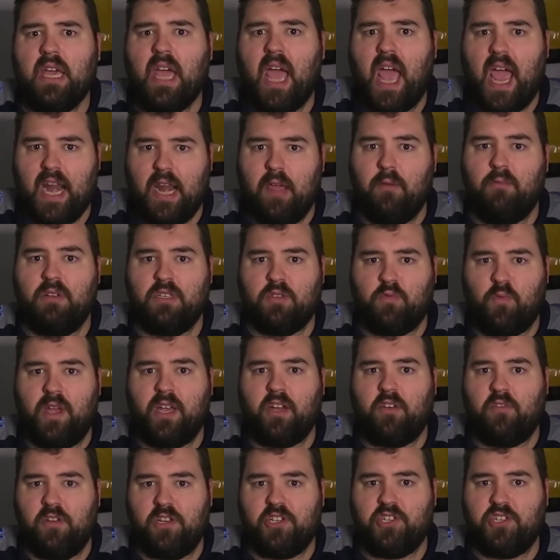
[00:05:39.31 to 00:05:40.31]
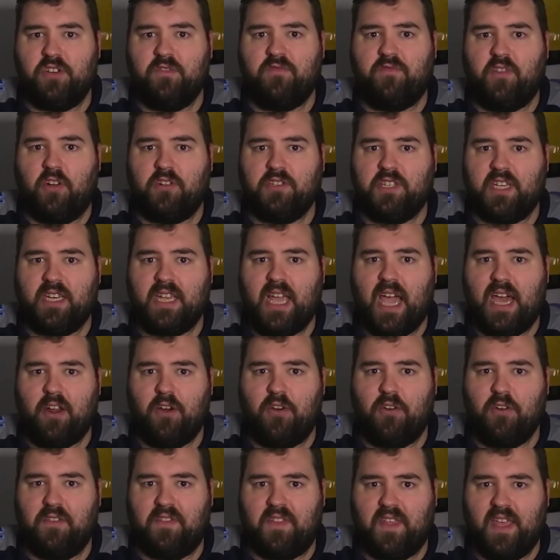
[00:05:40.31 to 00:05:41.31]
And it was when Christian Fulton got
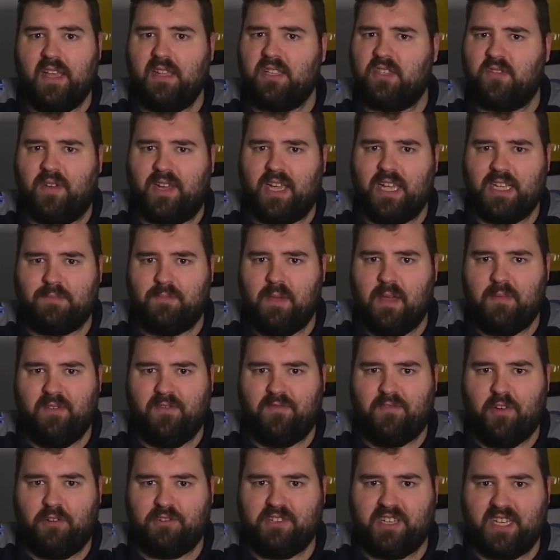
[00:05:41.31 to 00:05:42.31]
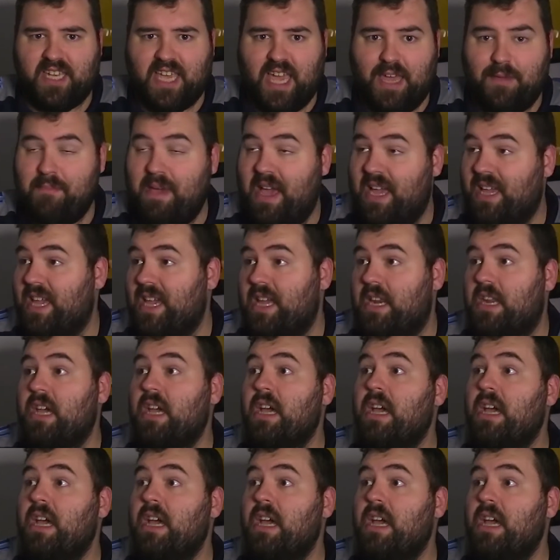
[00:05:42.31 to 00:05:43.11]
hurt at the end, so I guess maybe Fulton came back in.